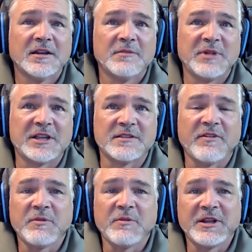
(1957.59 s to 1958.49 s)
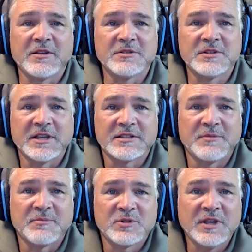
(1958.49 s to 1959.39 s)
Because if everybody goes and takes
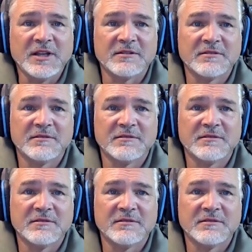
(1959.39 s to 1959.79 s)
10%,